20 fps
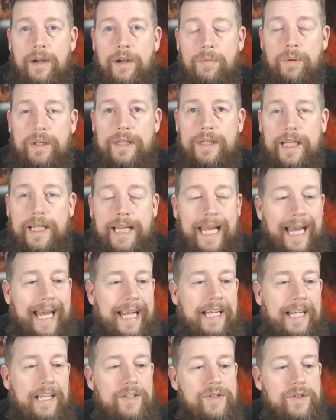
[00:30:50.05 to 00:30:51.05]

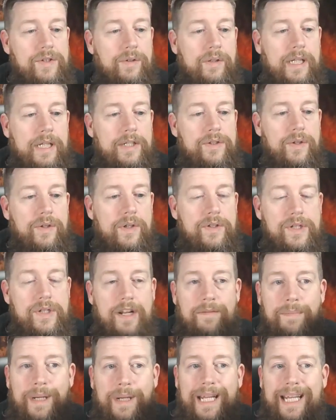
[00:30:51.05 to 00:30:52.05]
Kangas and all that sort of
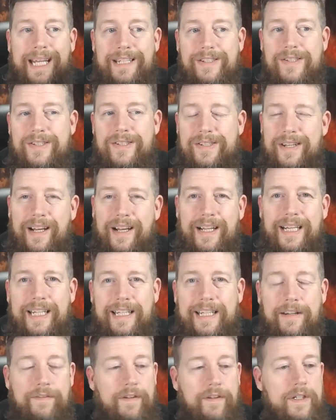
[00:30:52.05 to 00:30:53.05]
stuff, but it is slightly
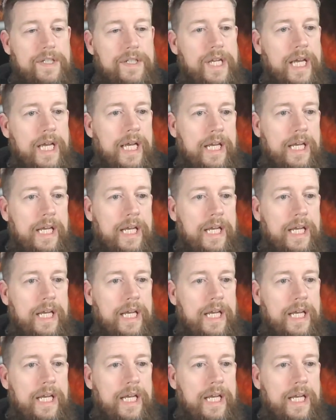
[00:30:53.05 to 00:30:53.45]
different.